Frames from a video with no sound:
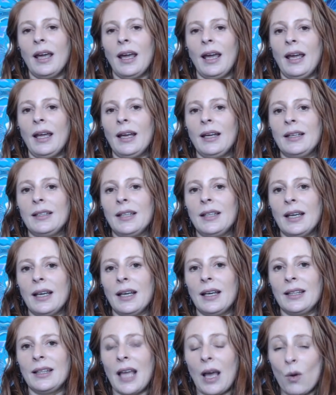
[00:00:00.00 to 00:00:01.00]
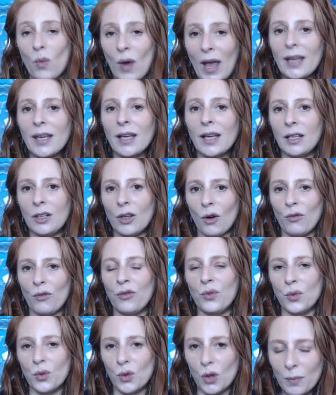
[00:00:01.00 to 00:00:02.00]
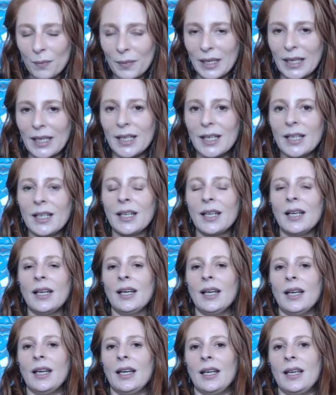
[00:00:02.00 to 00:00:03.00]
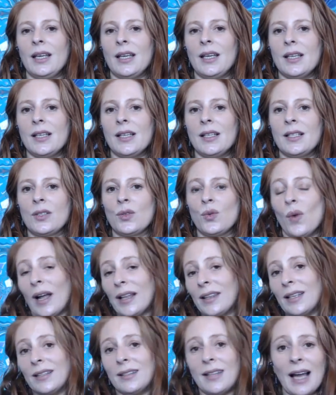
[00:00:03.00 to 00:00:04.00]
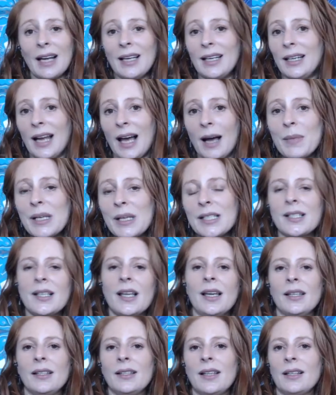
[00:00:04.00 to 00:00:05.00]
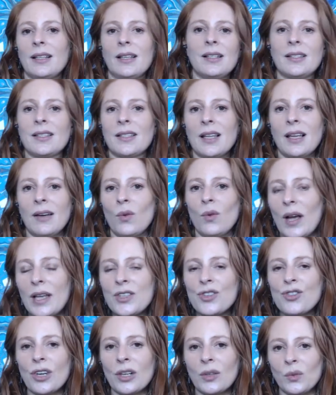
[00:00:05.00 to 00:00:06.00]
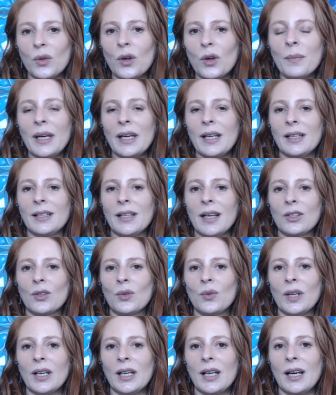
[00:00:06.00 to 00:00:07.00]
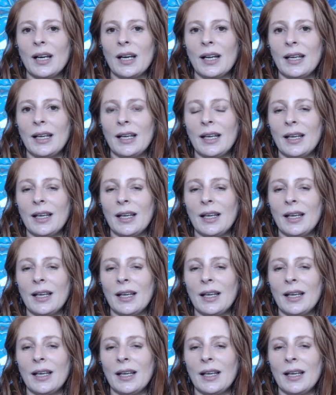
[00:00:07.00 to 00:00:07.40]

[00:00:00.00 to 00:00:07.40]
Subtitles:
And the awakening of women is what the Dalai Lama said, that it's the Western woman that will